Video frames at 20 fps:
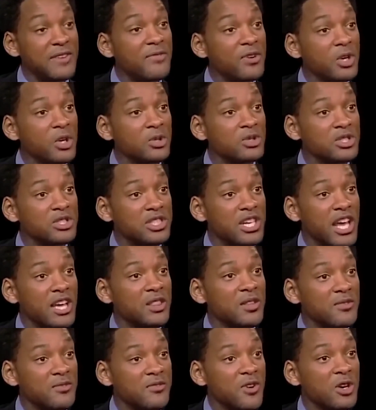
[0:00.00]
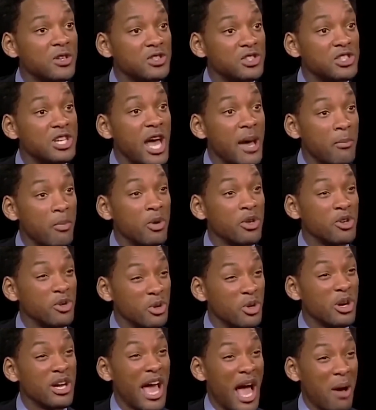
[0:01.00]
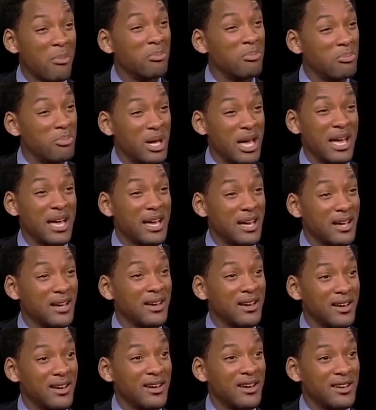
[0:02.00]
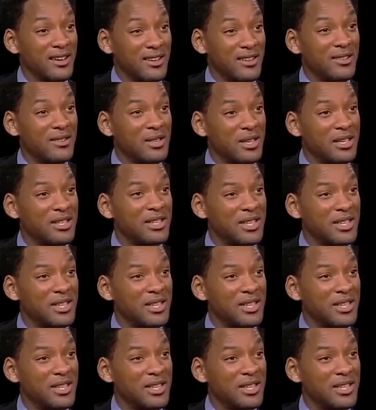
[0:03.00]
it's difficult to take the first step when you look how big yeah,